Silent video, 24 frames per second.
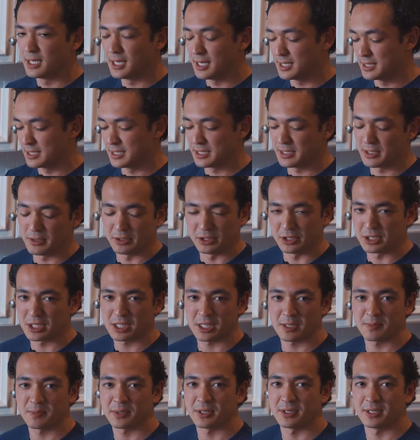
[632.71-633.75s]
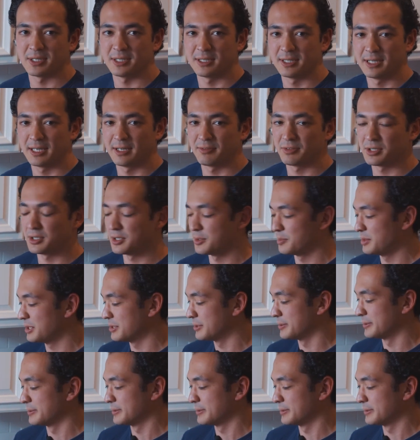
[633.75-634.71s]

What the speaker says: and then they would just sip on it after their meal.